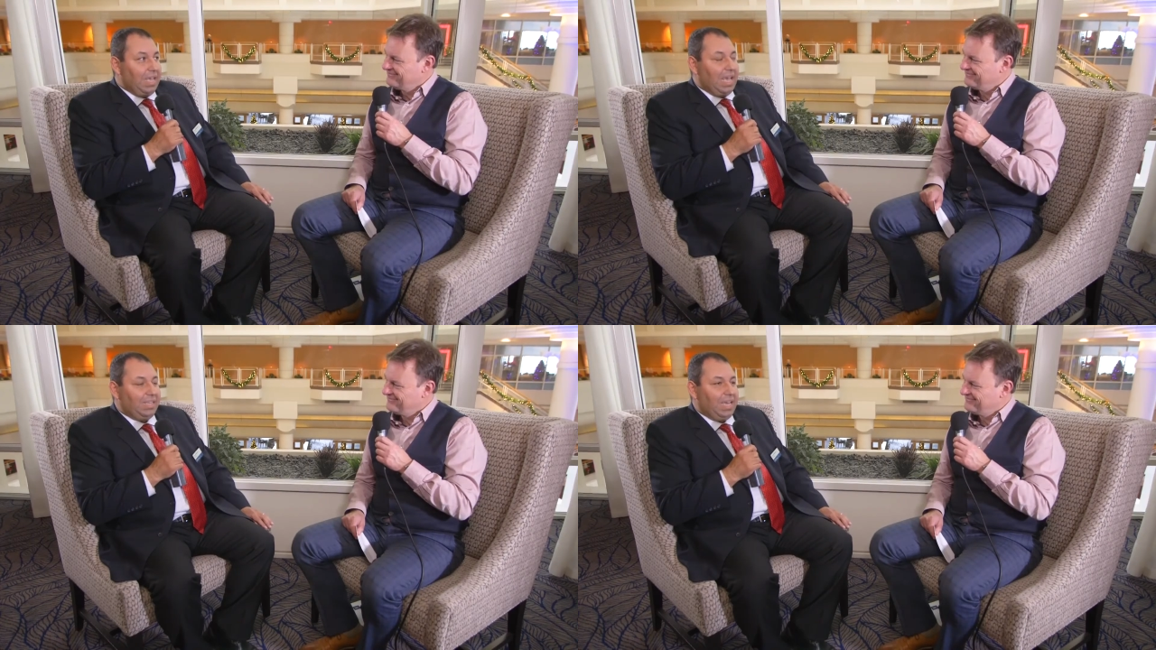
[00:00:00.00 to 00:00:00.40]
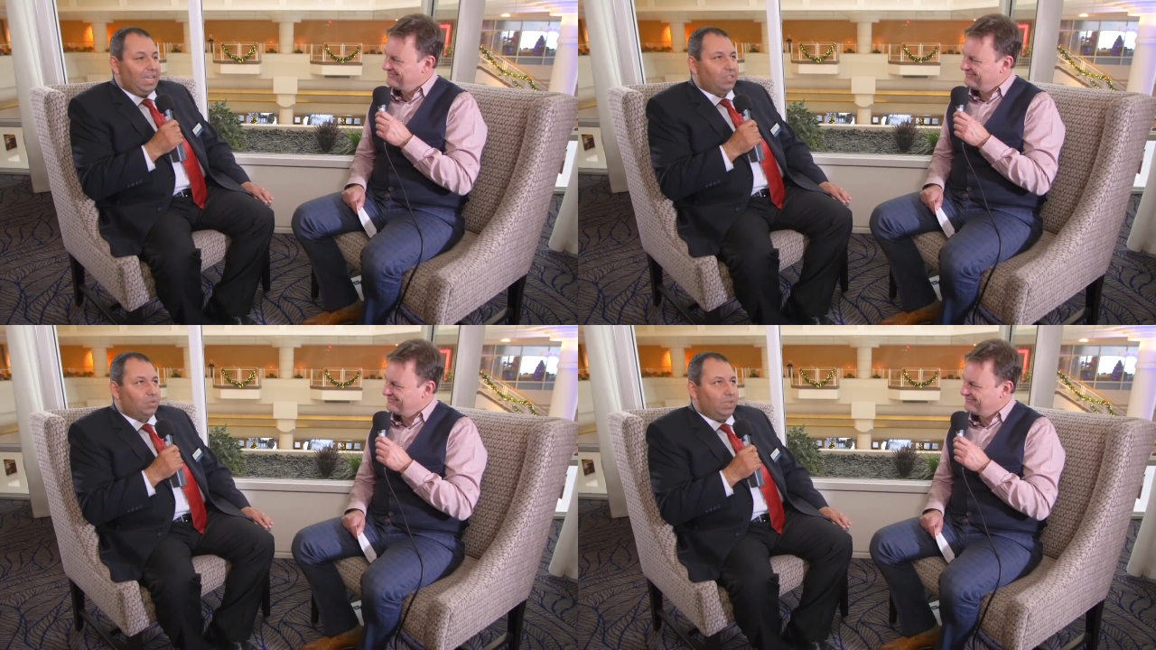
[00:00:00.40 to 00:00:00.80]
Speaker 1: and
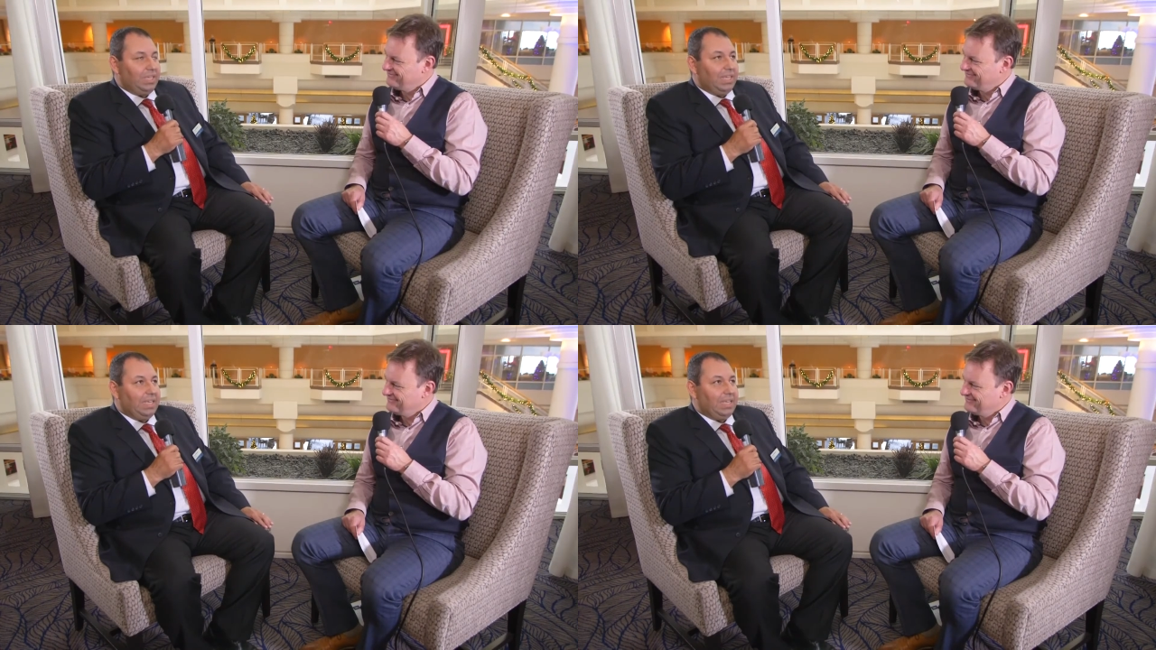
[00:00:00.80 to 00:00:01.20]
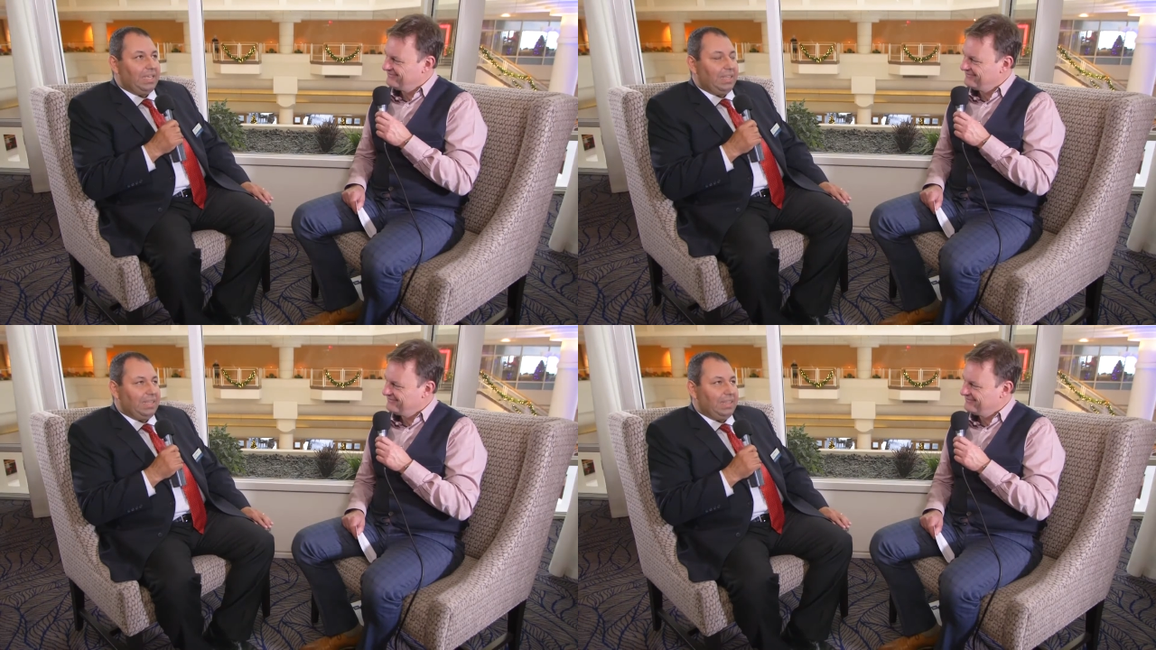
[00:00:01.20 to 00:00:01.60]
actually
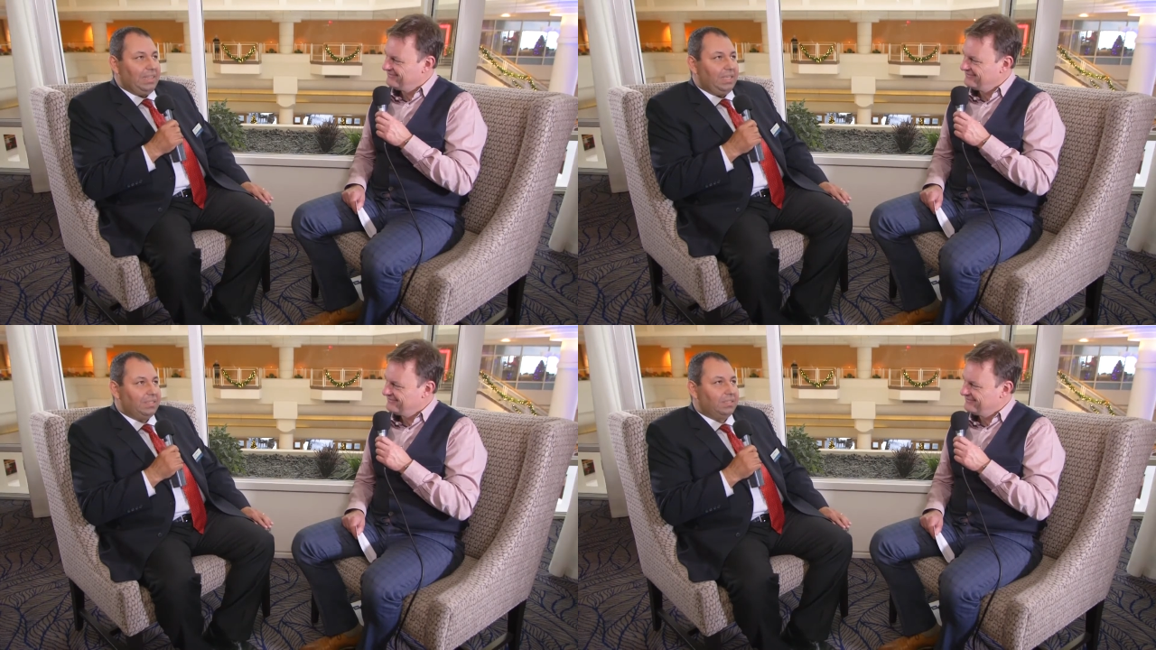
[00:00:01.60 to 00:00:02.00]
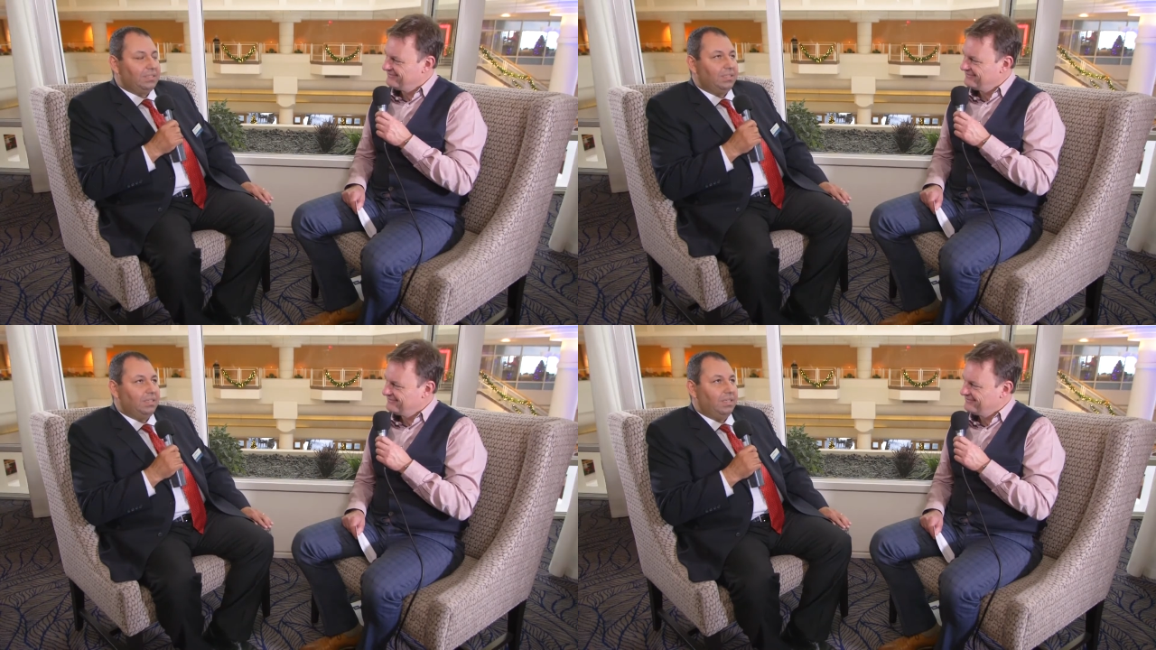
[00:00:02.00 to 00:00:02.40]

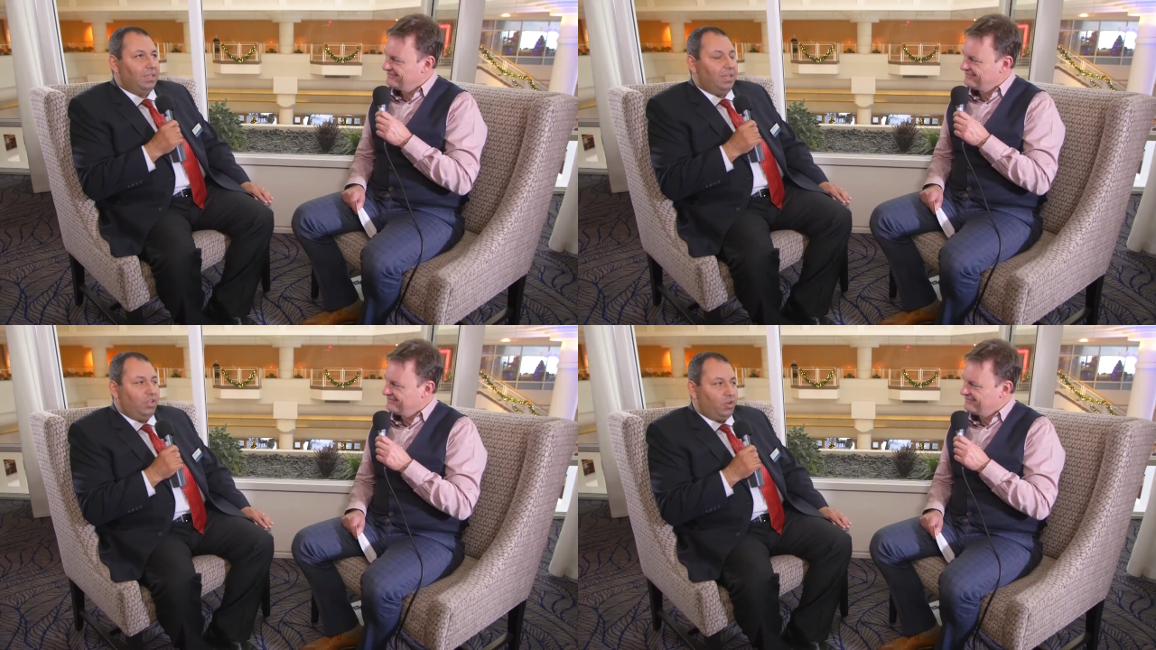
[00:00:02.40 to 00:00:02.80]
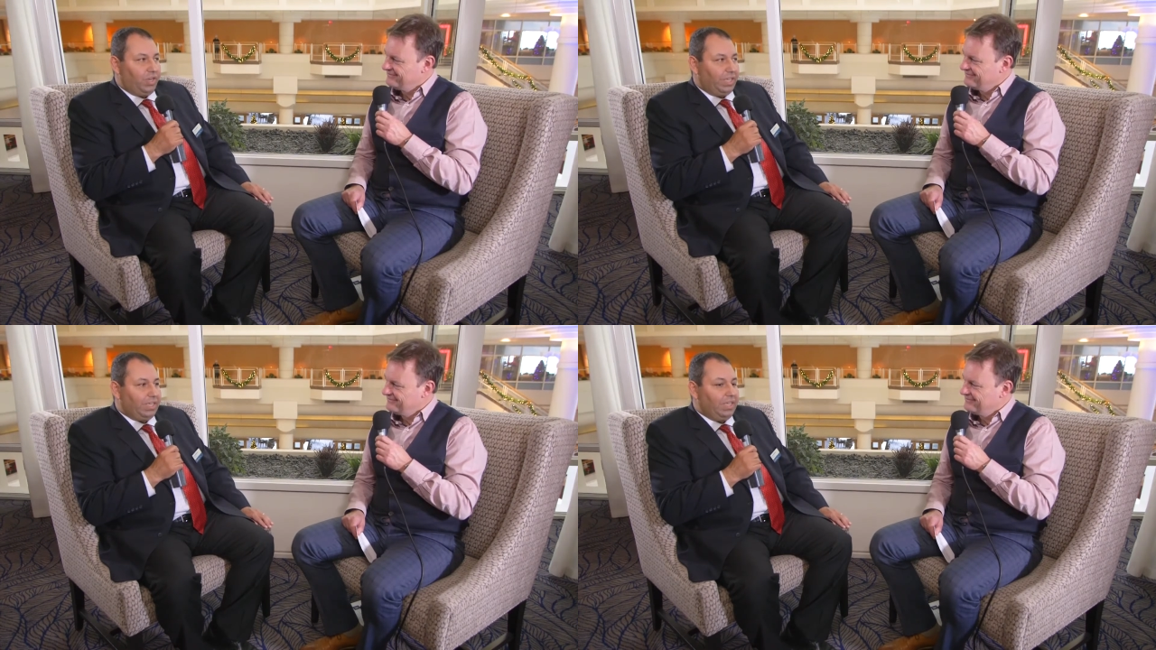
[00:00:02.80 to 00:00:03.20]
this
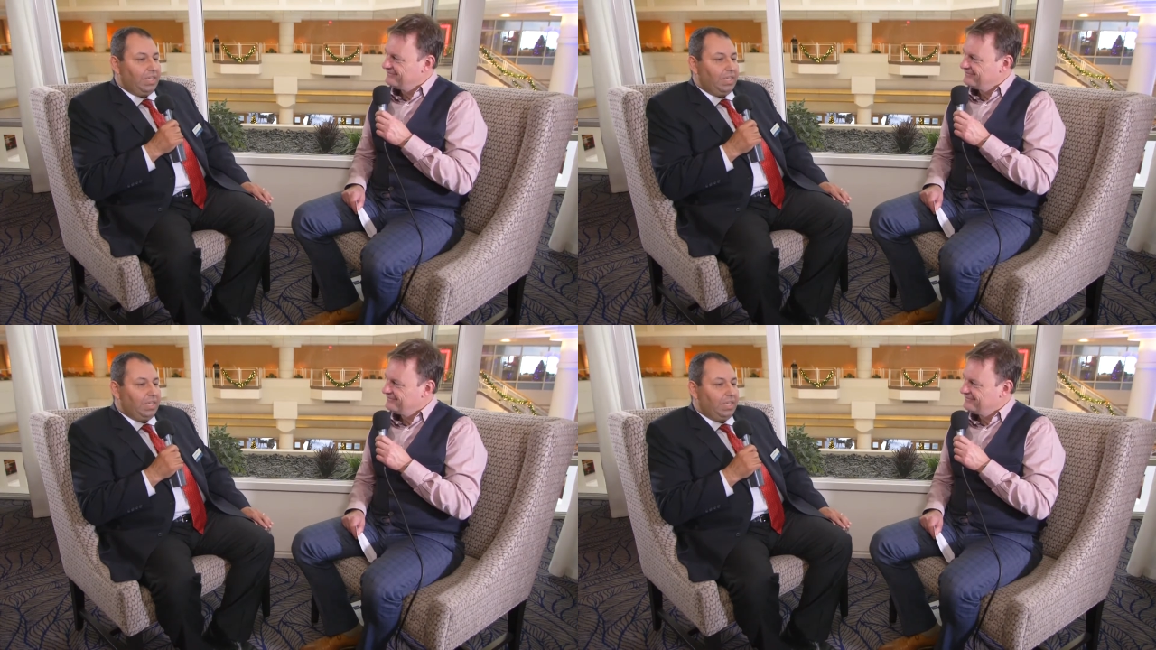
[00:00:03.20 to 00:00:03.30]
learning